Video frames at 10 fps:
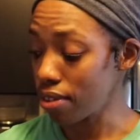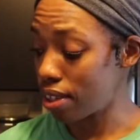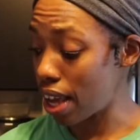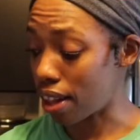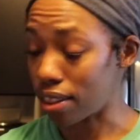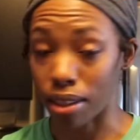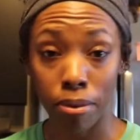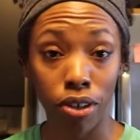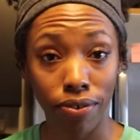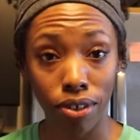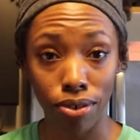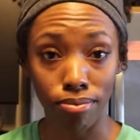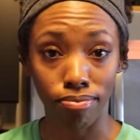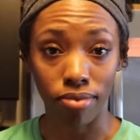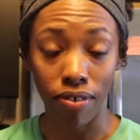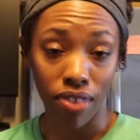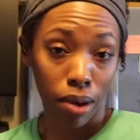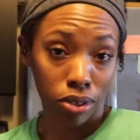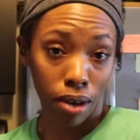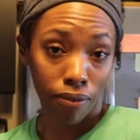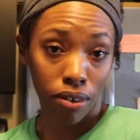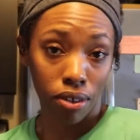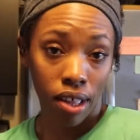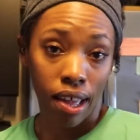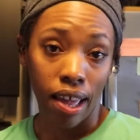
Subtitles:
yeah, let me know if that was helpful,